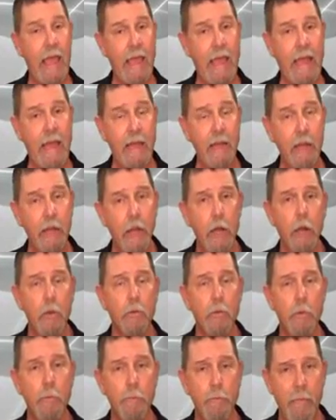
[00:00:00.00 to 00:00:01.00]
And
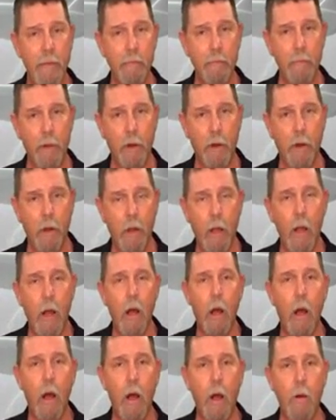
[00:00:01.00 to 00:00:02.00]
remember,
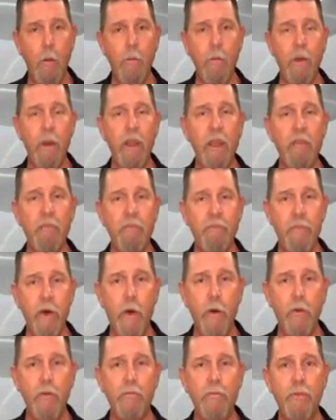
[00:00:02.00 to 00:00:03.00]
only
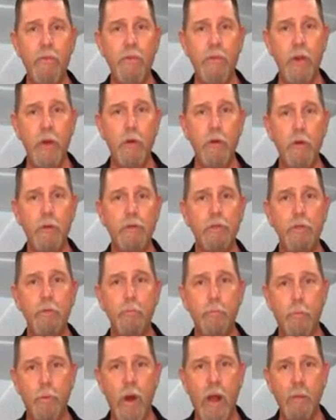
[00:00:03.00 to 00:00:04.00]
vote for those
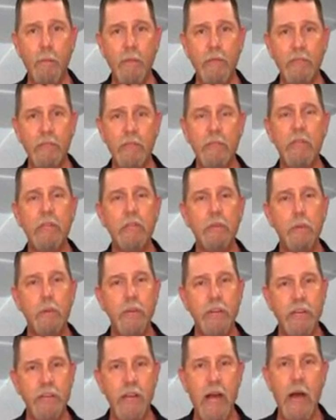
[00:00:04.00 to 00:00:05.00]
who promise
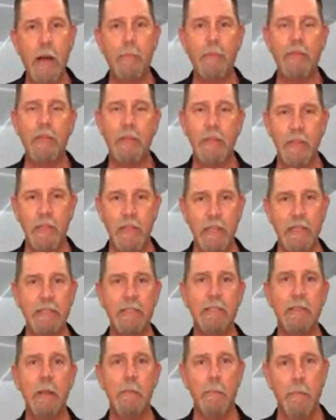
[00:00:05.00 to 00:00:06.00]
to adopt
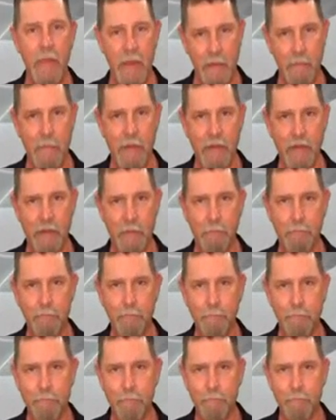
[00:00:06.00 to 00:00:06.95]
this amendment.